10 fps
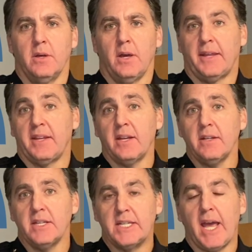At the end of
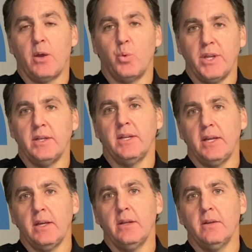the day, we
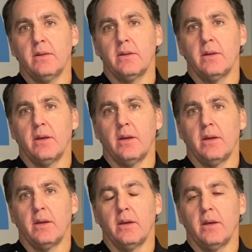need
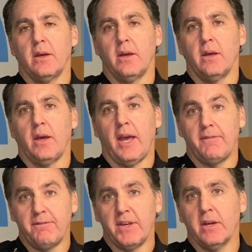
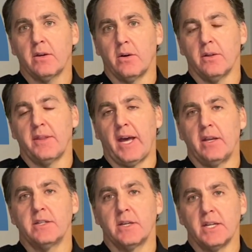a vehicle that
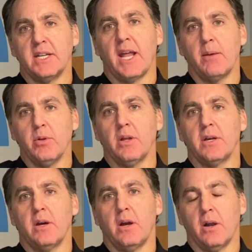is going to enable
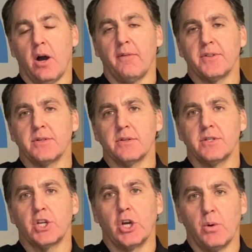our officers
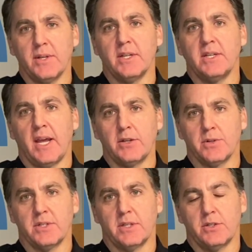to go into
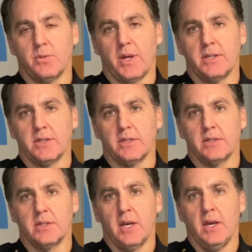dangerous
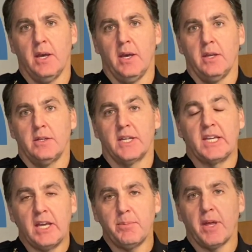situations to
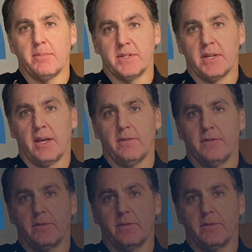keep them safe.